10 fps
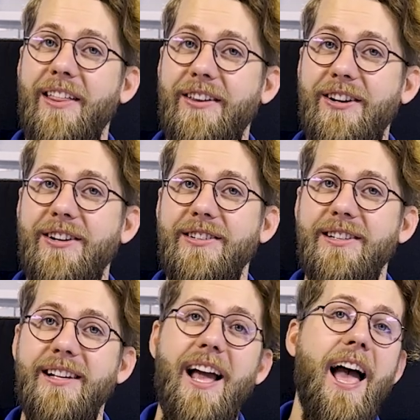Third,
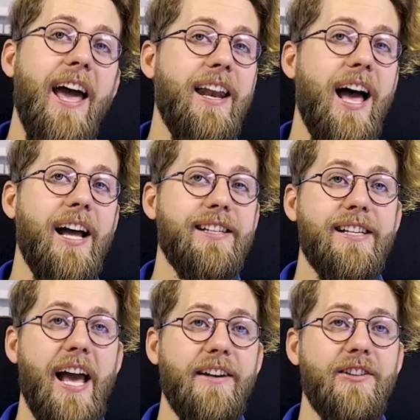
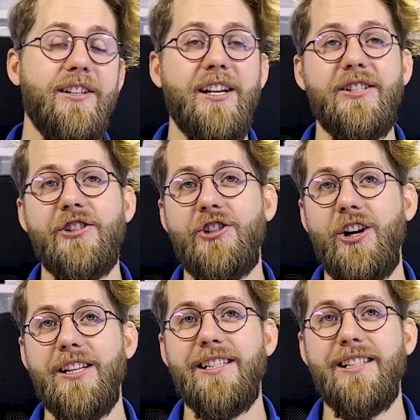enhanced advertiser
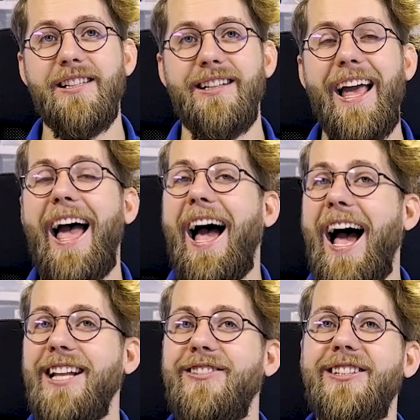trust.
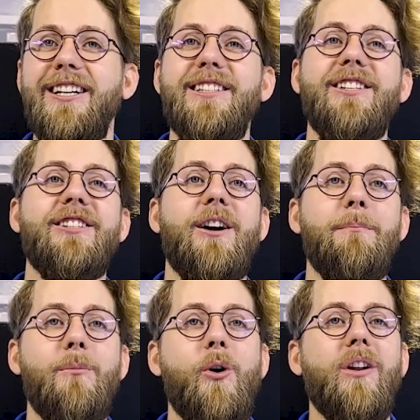Advertisers are
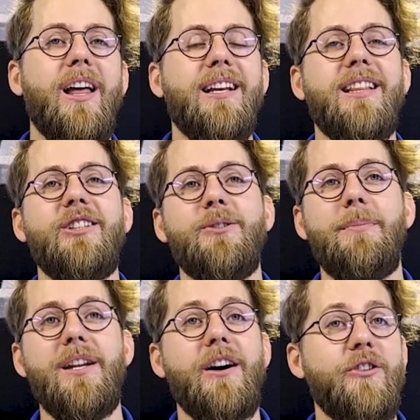more likely to
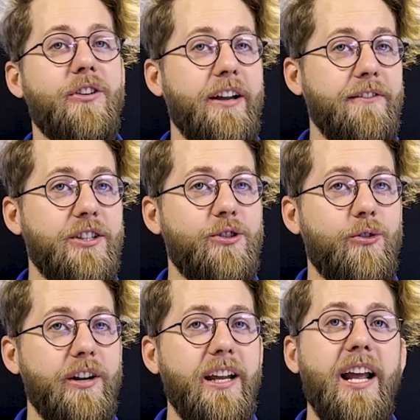bid on your
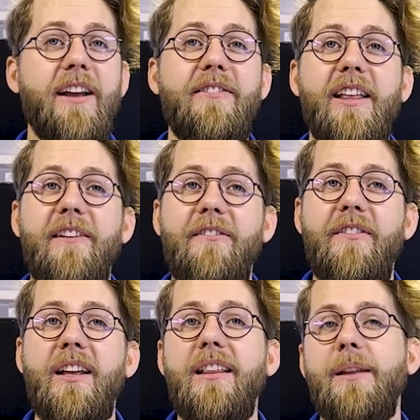inventory if they
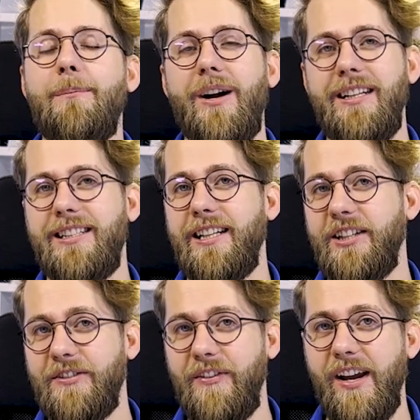feel the pricing
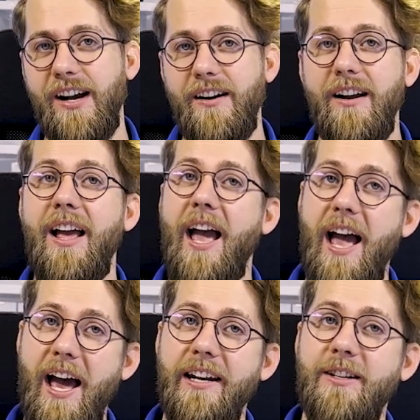is fair
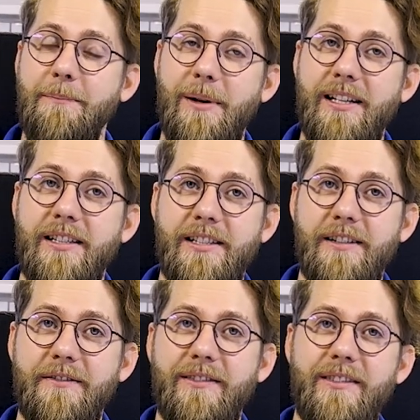and competitive.